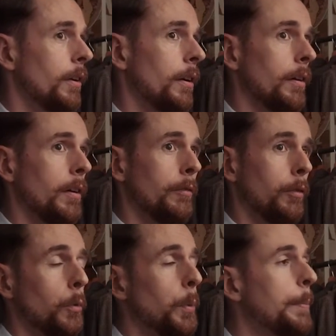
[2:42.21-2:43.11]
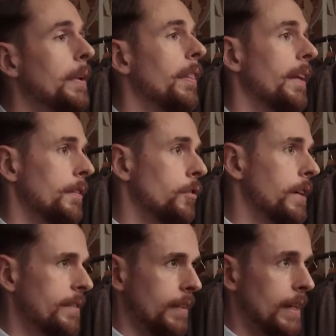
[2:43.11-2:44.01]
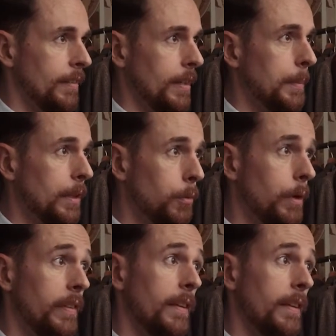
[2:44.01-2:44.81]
for women that dress in classic menswear,